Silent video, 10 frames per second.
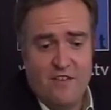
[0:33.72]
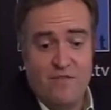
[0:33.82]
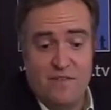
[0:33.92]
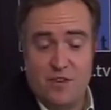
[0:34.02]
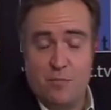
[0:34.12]

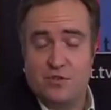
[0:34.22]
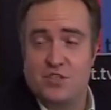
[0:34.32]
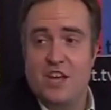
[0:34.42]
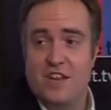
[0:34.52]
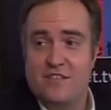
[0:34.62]

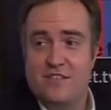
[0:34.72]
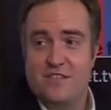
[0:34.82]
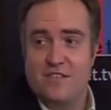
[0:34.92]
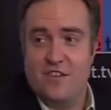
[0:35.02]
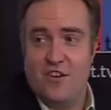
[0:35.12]

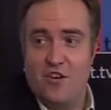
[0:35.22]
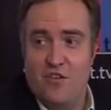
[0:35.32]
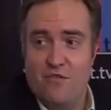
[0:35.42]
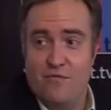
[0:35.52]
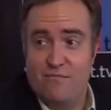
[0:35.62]
50%
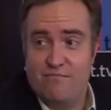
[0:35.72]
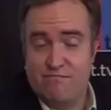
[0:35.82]
of